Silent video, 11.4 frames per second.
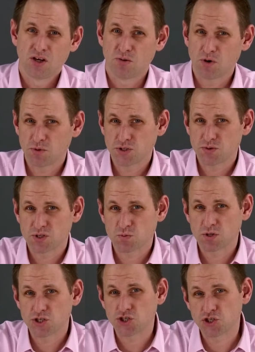And what we'll do is
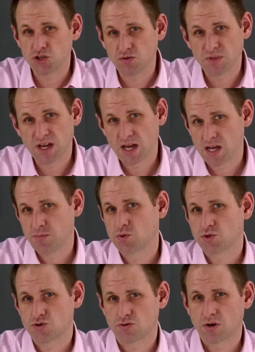we'll assume that
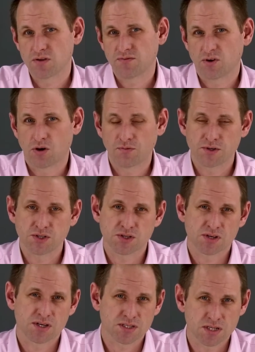Apple's drive
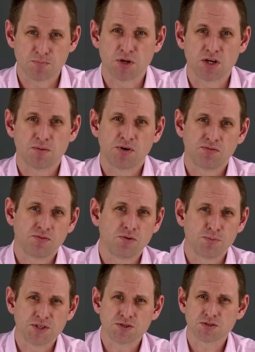offers a similar
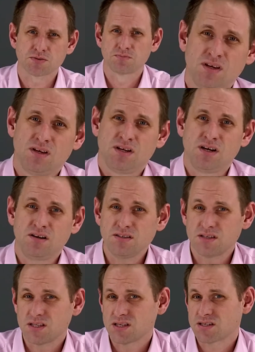performance. Now, I
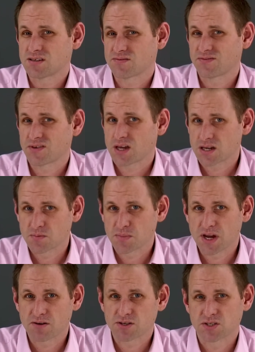think this is a fair
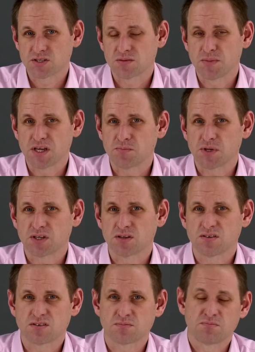comparison to make
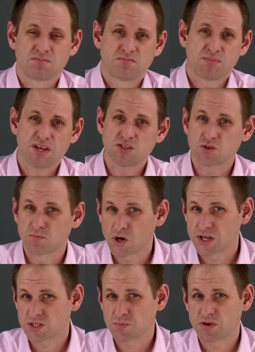because, based on
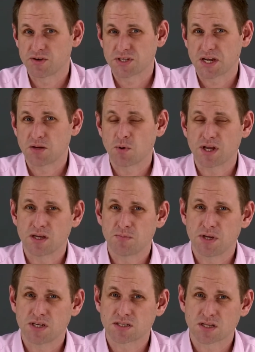my experience anyway, it
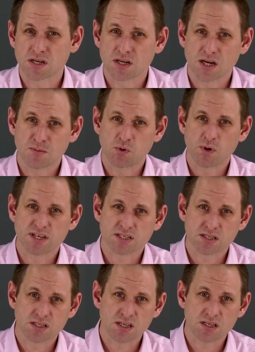appears that Apple
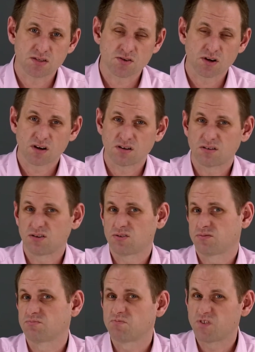SSDs are
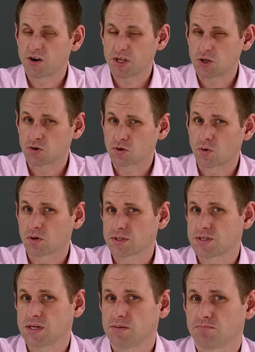of very good
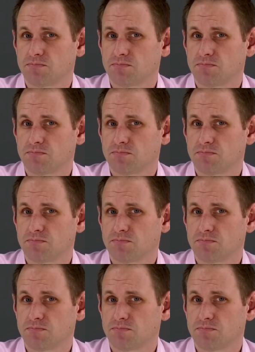quality.